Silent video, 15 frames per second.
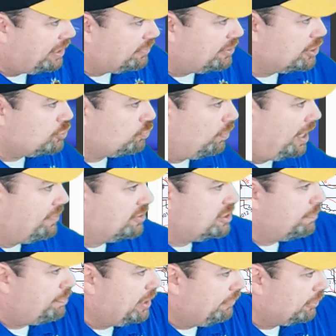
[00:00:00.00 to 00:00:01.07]
it this way.
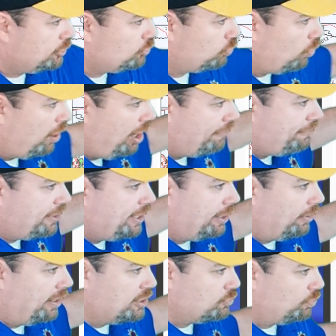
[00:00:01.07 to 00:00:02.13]
There's a bit of a trough
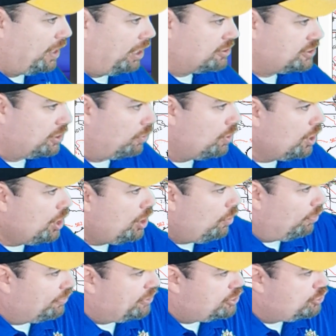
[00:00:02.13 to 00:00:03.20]
here as well. So
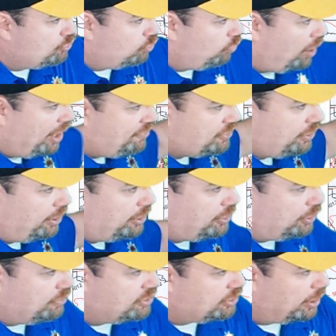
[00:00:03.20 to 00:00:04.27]
what this trough's going to
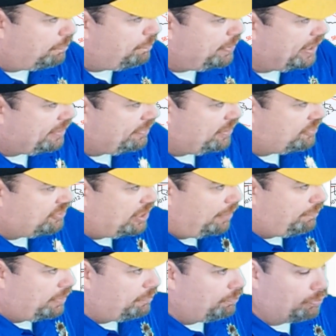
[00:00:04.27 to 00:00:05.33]
do is going to pick this
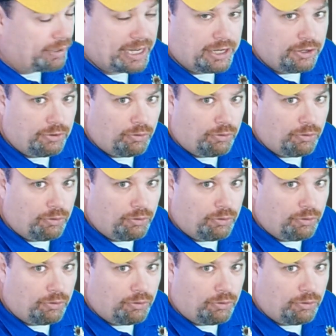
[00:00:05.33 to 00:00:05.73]
up and bring it